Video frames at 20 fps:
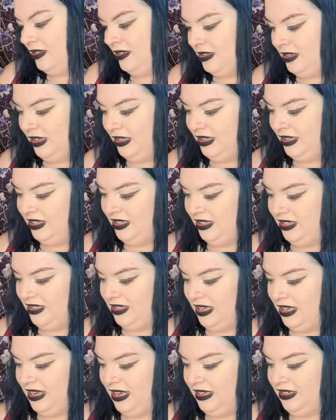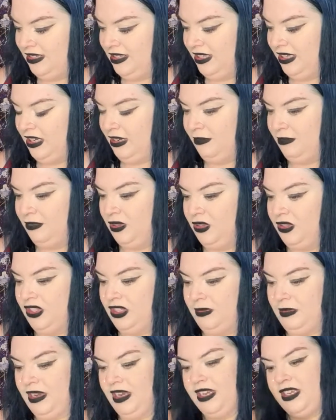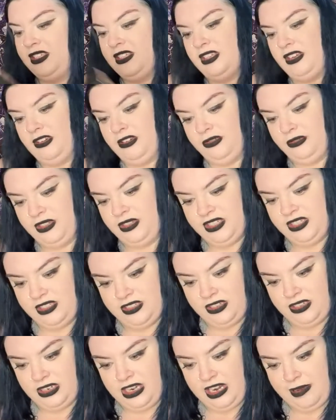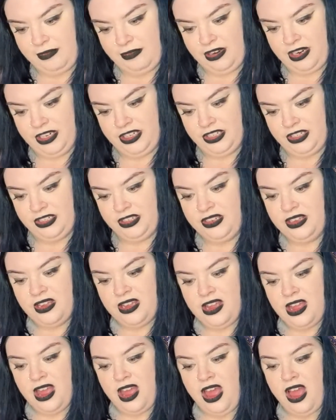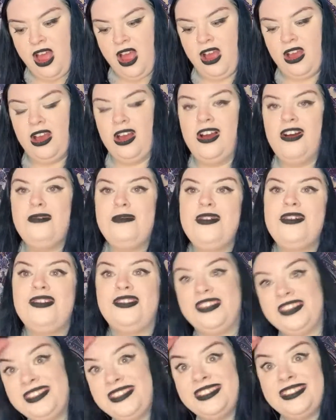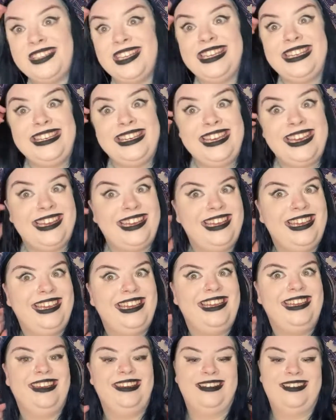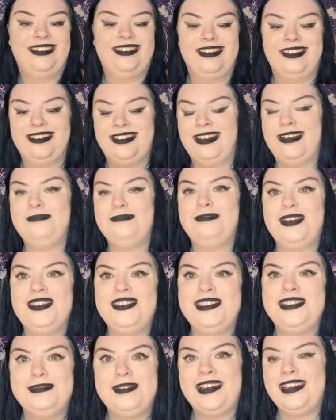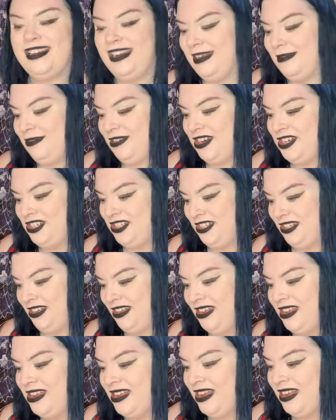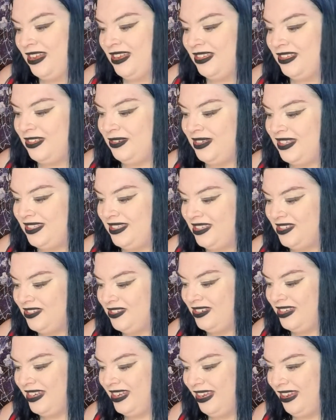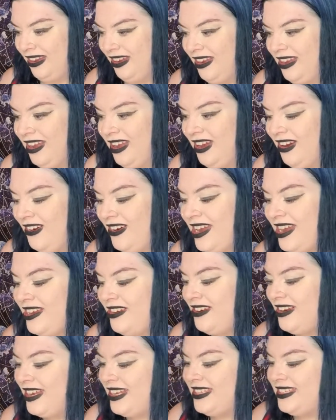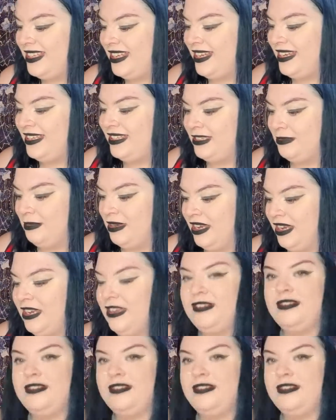And this is NT and Beauty Bay. So this is a collaboration. Oh my god, this is the Nikki and Beauty Bay collaboration. So it says on here, hi guys, it's me.